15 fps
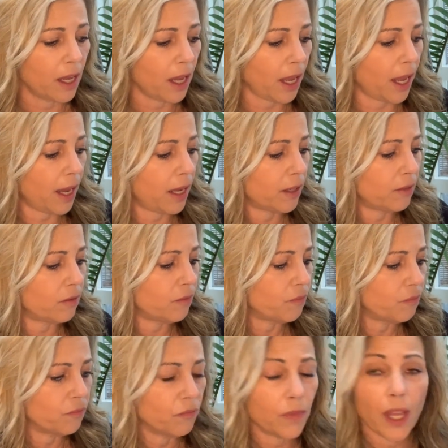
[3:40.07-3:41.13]
And
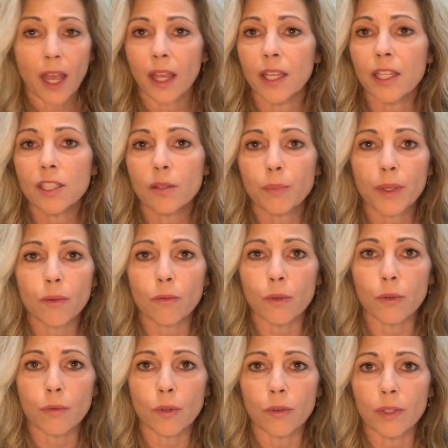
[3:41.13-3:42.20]
yeah, he's a bit
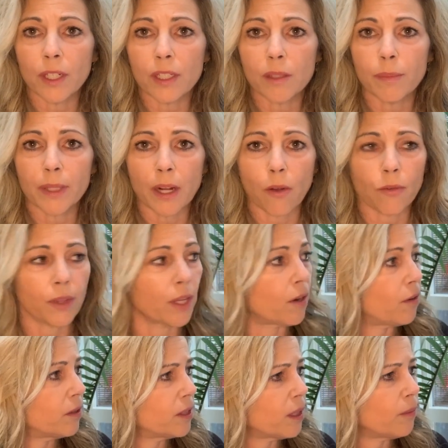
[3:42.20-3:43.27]
woo-woo and he's a bit out there.
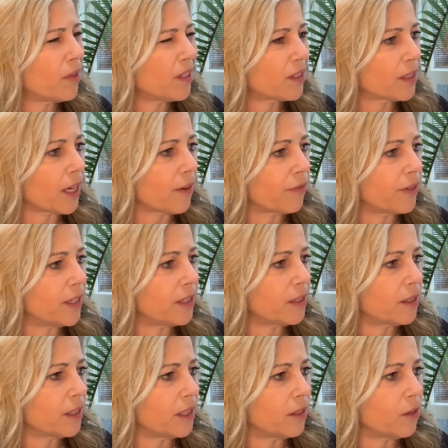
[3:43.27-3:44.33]
And some of the stuff he's,
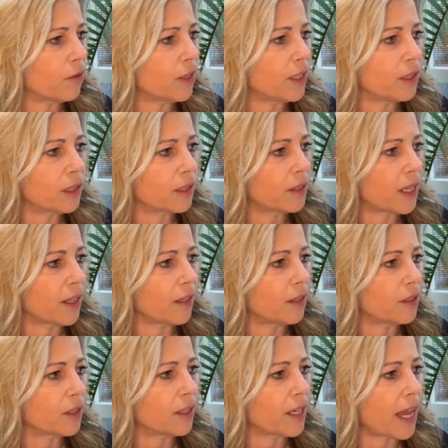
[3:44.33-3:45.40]
you know, he said
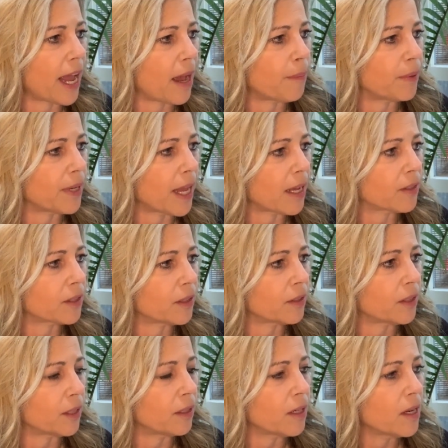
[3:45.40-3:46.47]
is going to happen
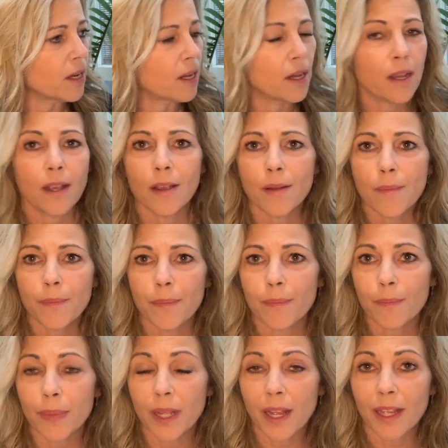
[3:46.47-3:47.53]
hasn't.
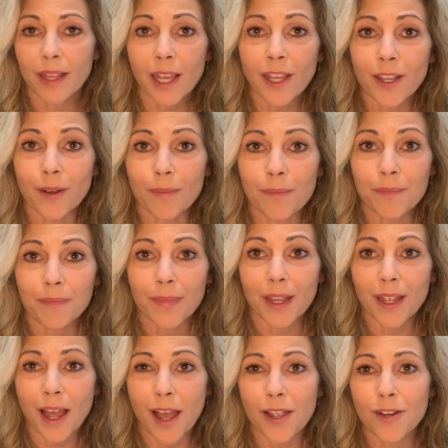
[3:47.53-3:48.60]
But I like him.
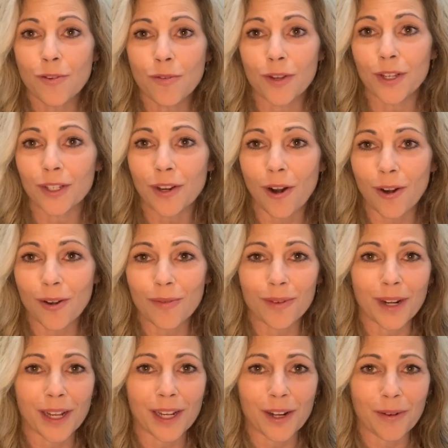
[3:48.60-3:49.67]
I know a good heart when
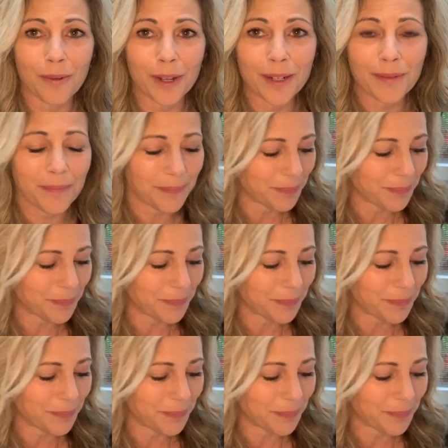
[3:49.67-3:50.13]
I hear one.